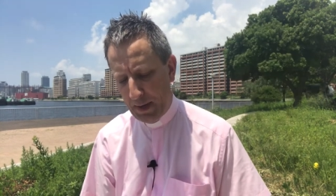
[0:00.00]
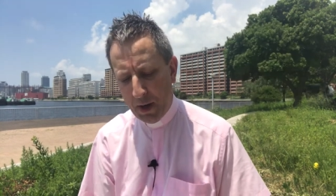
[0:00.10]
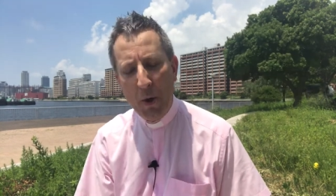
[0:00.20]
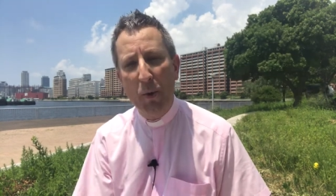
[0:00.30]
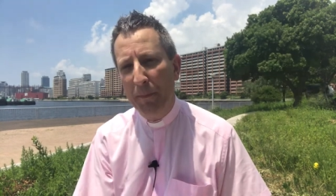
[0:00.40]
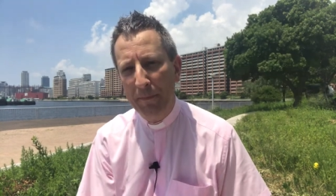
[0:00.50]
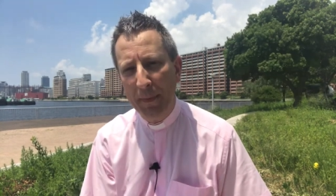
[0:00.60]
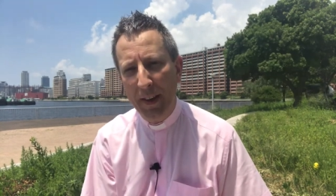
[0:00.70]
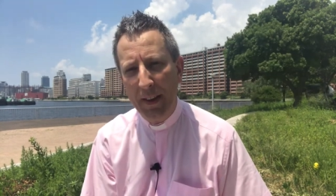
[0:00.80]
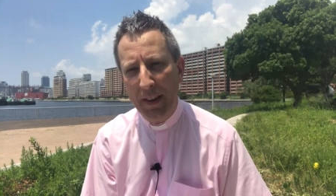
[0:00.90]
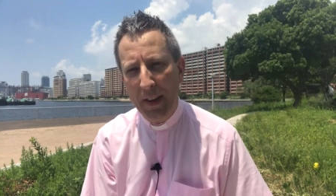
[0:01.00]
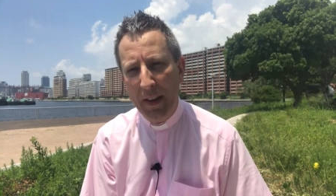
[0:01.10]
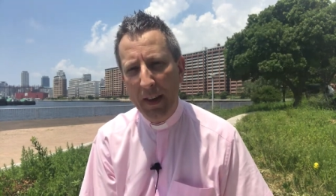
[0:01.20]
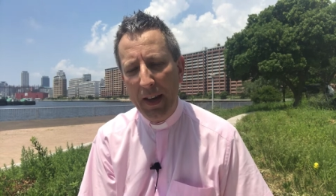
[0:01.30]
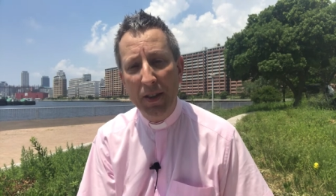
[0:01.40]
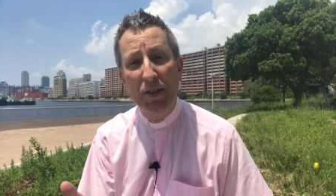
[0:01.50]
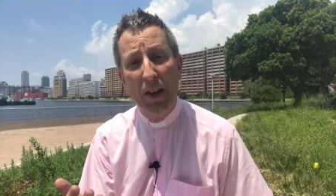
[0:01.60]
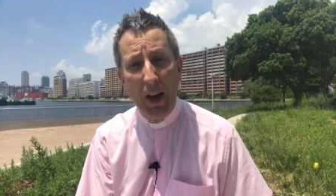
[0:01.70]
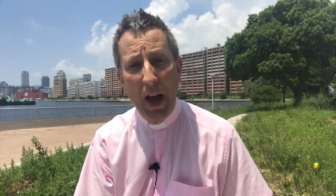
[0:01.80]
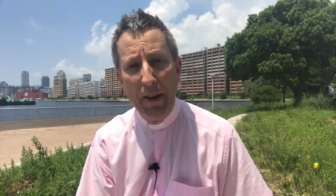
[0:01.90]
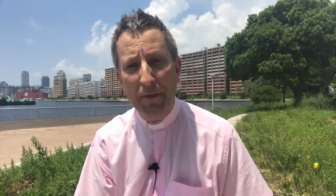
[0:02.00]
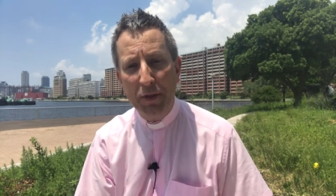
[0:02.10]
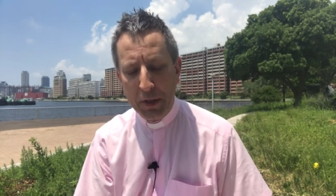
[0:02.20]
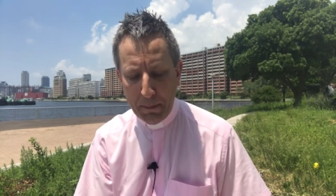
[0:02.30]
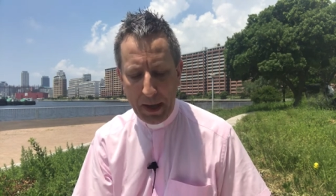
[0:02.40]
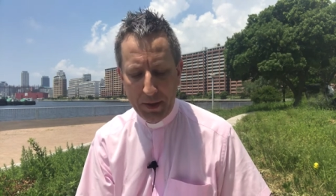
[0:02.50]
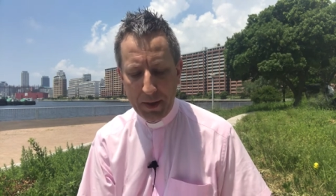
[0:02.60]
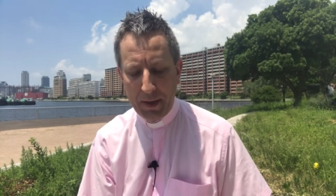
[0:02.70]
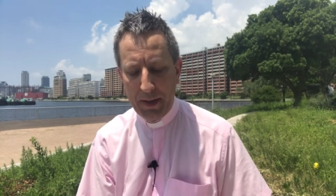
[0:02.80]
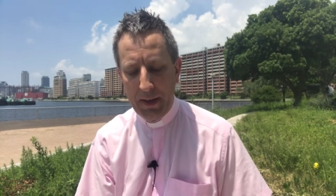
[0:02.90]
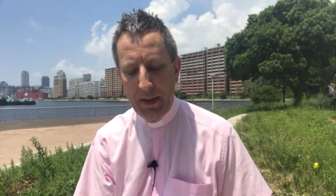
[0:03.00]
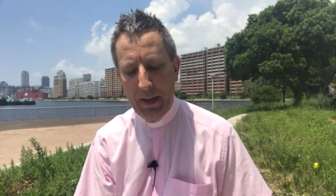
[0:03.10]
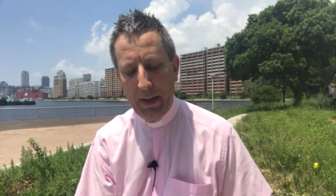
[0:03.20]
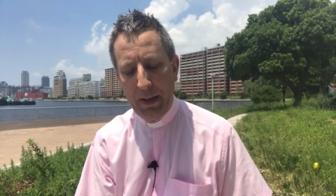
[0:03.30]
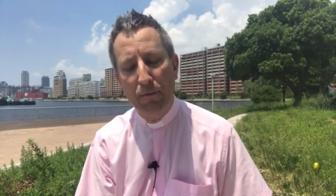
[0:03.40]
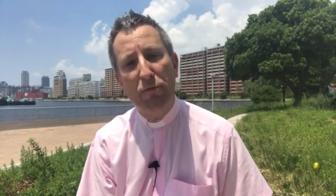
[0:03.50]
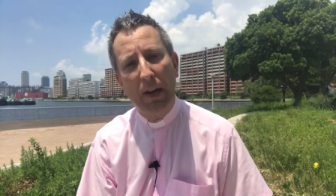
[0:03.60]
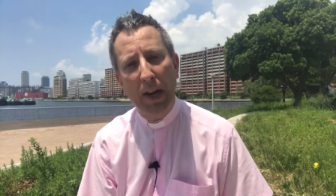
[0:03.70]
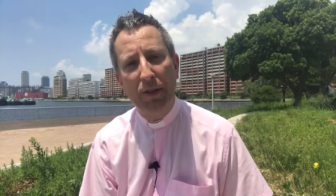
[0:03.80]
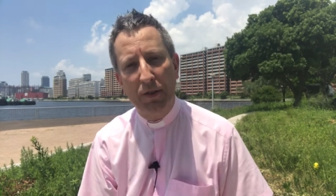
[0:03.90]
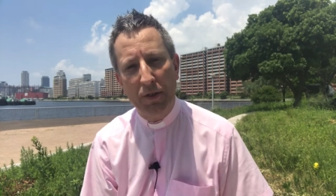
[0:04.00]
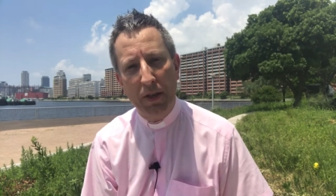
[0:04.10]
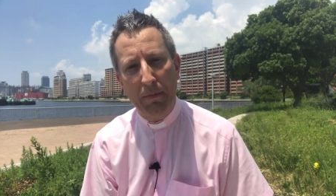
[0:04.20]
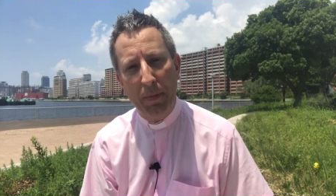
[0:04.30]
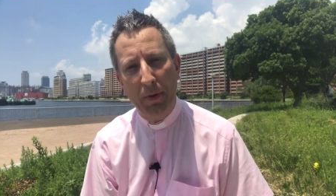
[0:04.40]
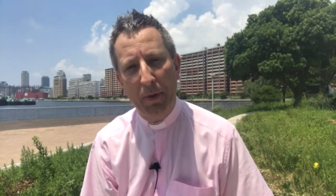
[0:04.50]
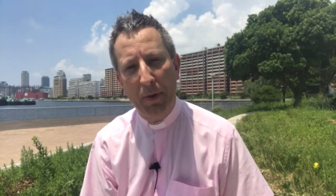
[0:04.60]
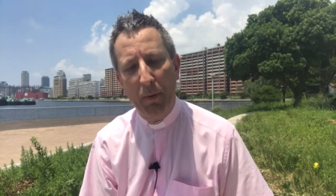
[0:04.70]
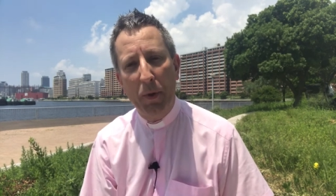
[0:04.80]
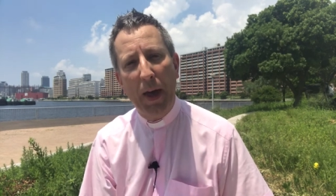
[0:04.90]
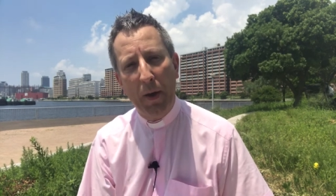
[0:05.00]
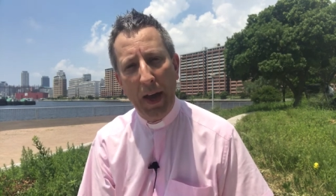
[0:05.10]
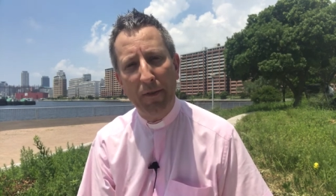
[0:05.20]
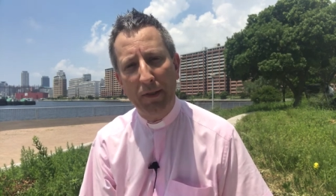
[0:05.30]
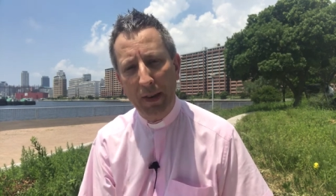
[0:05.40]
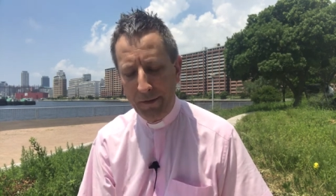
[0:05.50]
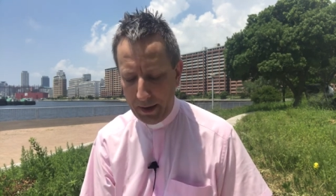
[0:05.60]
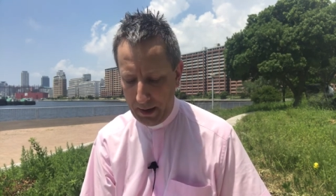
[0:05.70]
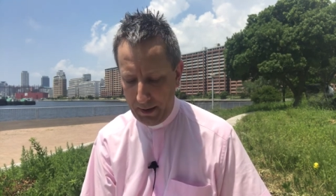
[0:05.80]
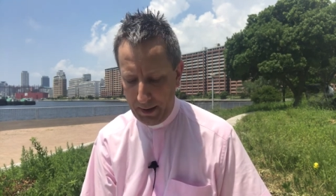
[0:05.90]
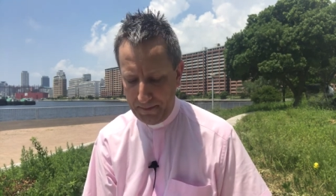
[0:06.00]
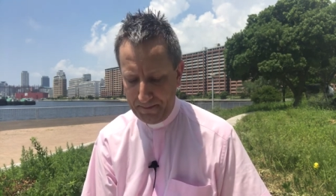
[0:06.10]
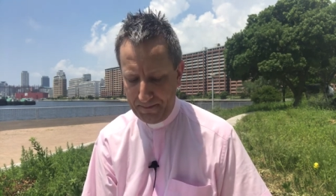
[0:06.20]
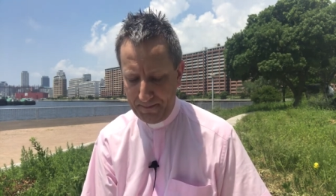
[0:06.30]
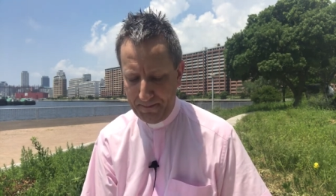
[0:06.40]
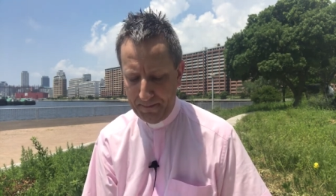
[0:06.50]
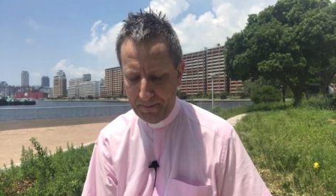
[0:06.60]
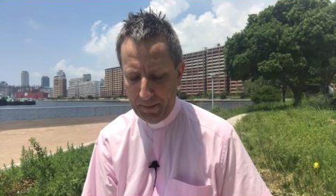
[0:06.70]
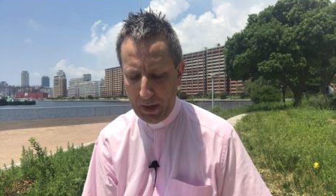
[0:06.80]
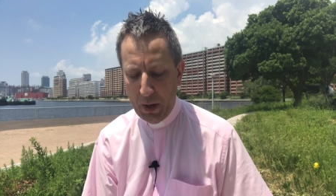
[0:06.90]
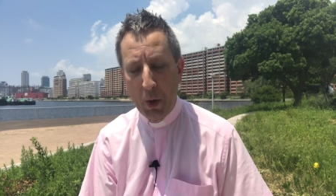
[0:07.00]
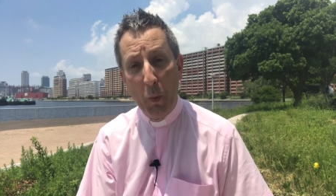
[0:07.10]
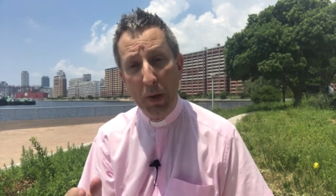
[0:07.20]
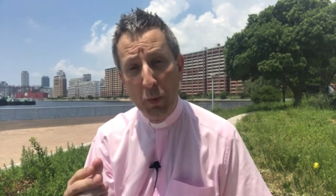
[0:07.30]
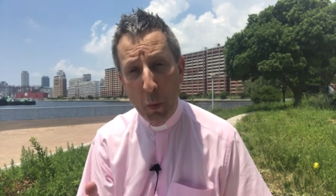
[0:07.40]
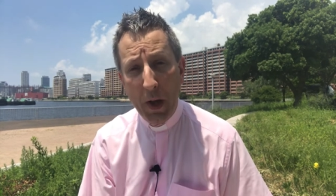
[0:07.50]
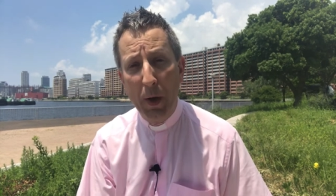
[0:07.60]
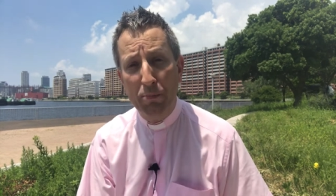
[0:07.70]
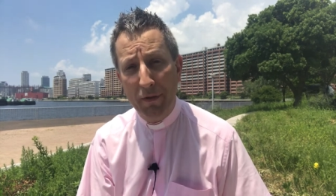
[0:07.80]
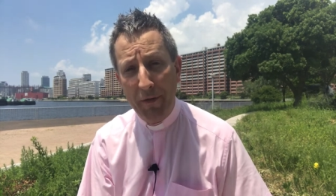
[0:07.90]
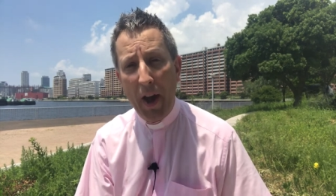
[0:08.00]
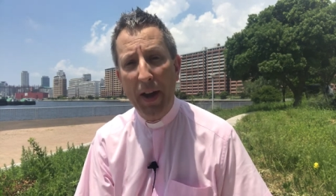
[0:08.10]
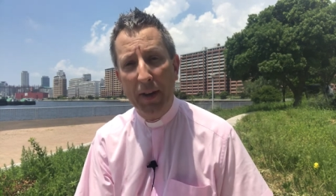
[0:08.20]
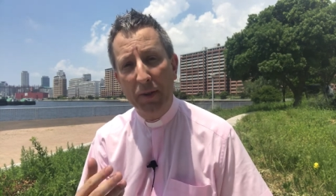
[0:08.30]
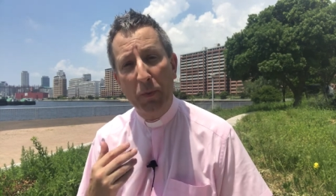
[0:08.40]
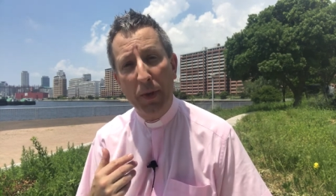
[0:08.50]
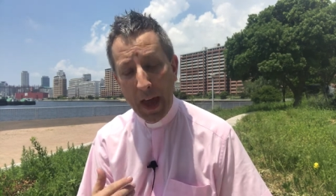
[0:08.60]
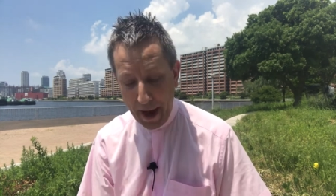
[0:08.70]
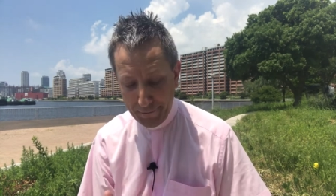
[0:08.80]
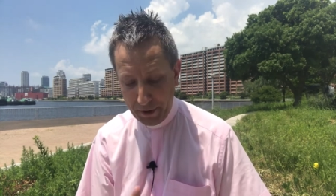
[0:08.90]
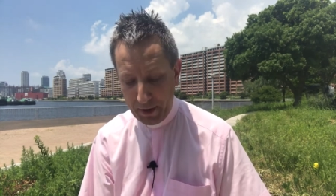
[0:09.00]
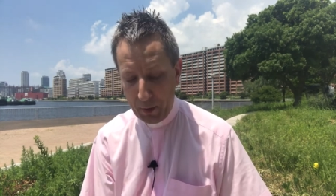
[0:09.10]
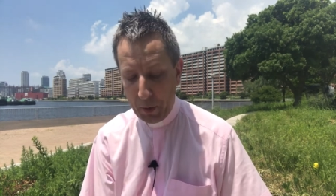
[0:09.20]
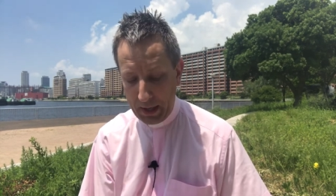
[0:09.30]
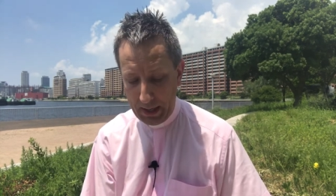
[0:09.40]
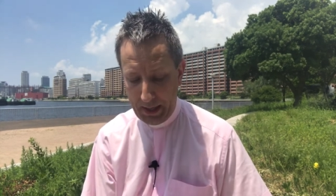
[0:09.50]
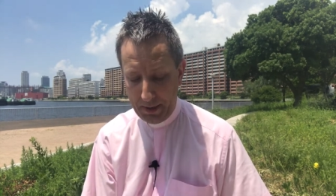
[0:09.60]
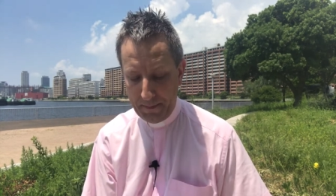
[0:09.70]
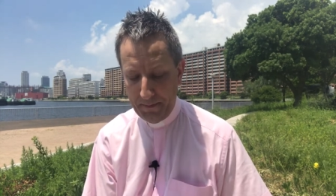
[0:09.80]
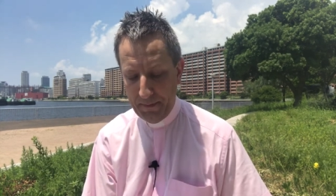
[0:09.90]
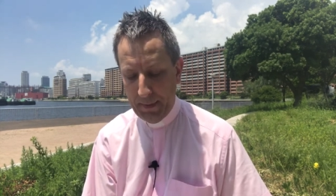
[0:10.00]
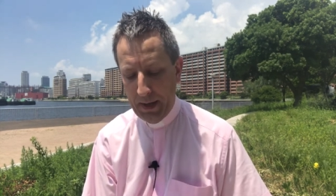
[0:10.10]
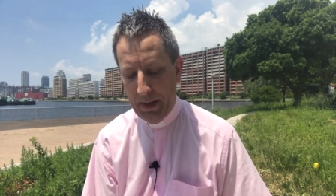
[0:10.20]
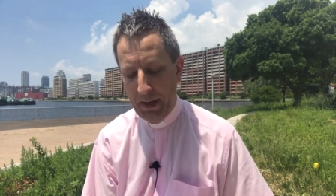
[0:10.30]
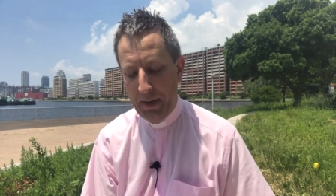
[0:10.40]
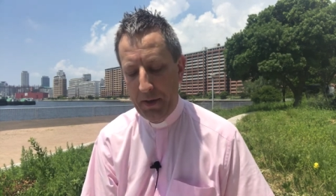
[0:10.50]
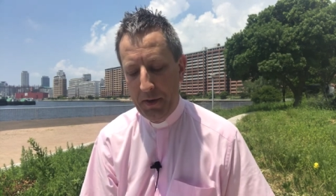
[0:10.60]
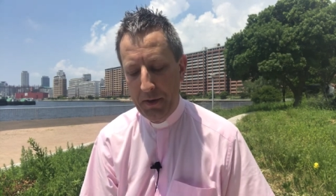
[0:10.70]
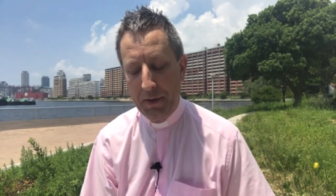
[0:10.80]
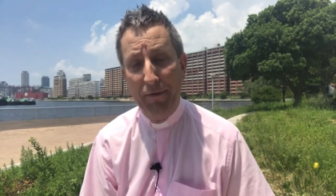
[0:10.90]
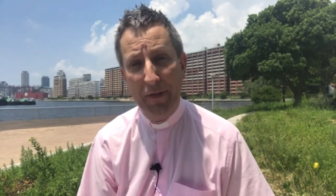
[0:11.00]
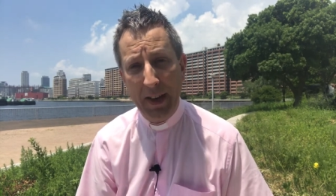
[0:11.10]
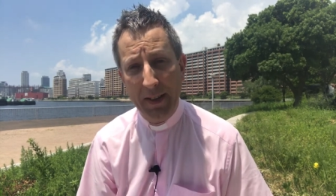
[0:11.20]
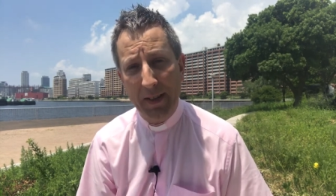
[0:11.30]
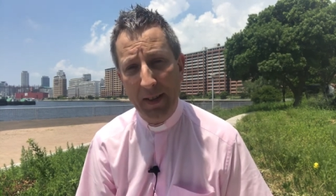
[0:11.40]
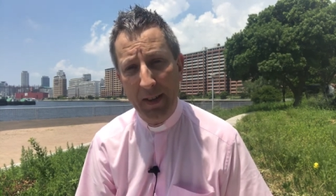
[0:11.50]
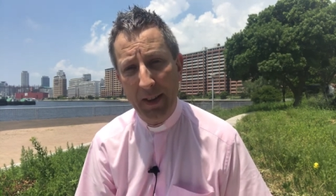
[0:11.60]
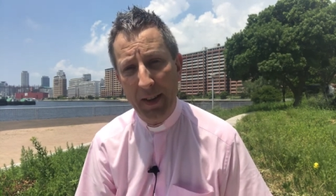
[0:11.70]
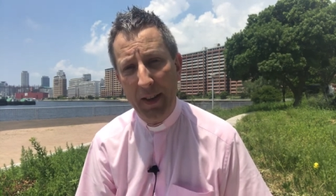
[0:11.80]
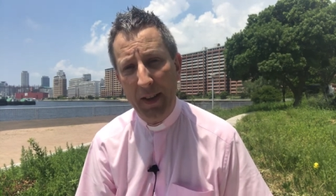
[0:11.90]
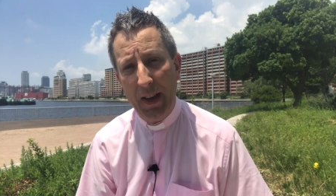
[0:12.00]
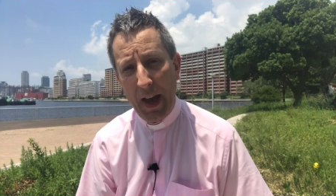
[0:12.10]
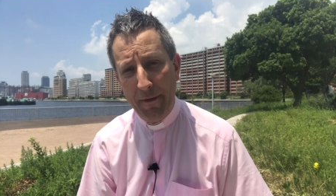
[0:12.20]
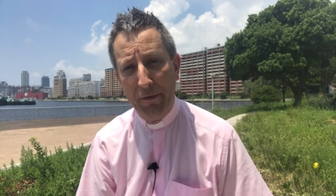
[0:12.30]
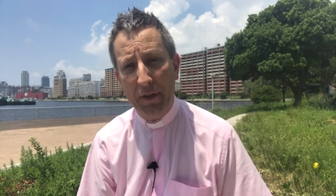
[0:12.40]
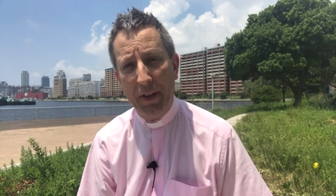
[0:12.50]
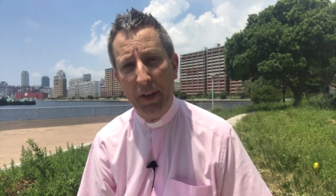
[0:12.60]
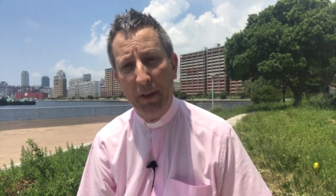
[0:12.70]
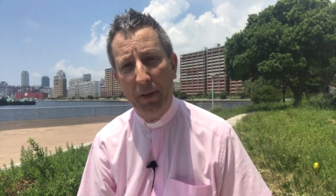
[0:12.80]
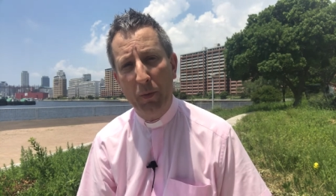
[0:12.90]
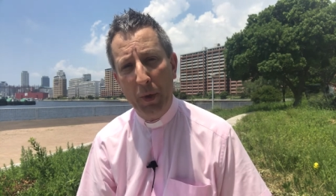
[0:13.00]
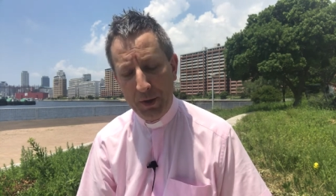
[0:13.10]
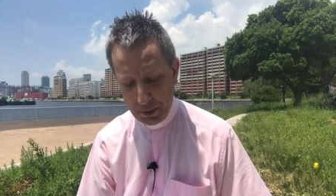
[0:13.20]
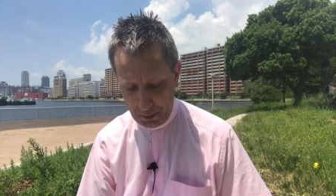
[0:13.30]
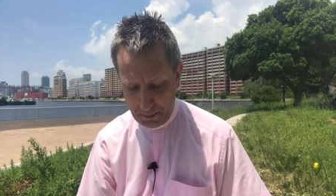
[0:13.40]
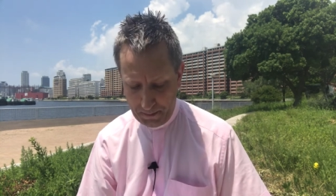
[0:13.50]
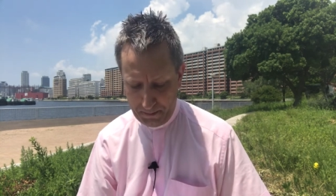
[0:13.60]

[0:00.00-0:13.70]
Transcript: No, it's a life spent in relationship with our Heavenly Father, which will provide us with everything we need to face everything we do.